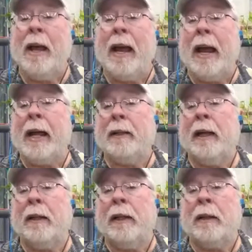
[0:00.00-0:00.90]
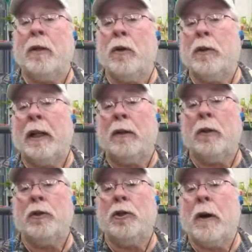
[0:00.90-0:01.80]
and let let those let
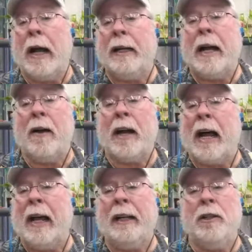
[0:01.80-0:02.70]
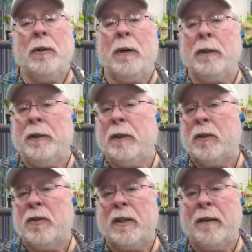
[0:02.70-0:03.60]
those dry down. I do it, you
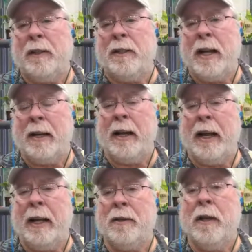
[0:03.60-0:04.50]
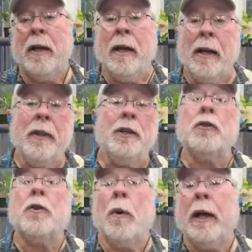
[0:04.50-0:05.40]
know, seven ten days, and then
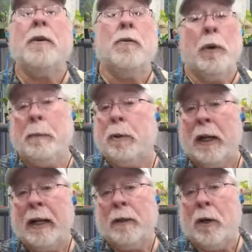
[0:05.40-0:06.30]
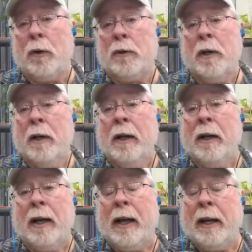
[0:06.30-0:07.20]
just go ahead and replant those
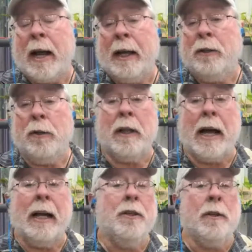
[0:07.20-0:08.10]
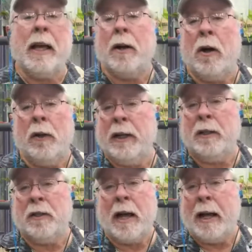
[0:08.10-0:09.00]
and I do that. I do that all
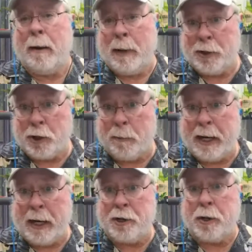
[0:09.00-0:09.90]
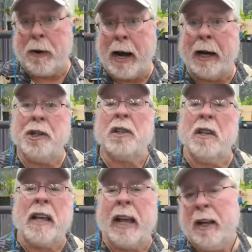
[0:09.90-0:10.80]
inside on my germination rack, just
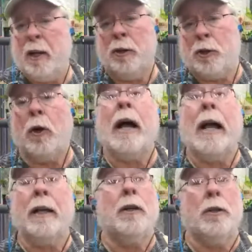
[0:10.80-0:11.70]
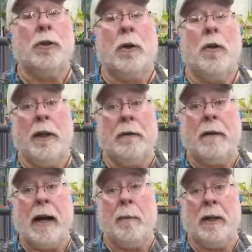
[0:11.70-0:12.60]
because I can control. I can control the
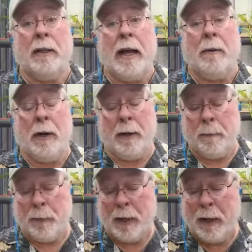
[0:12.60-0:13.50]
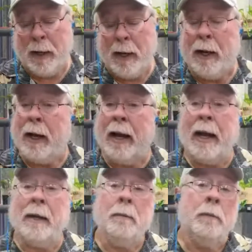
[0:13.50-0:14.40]
environment that way,
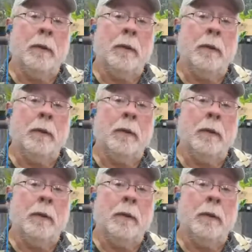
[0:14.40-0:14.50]
and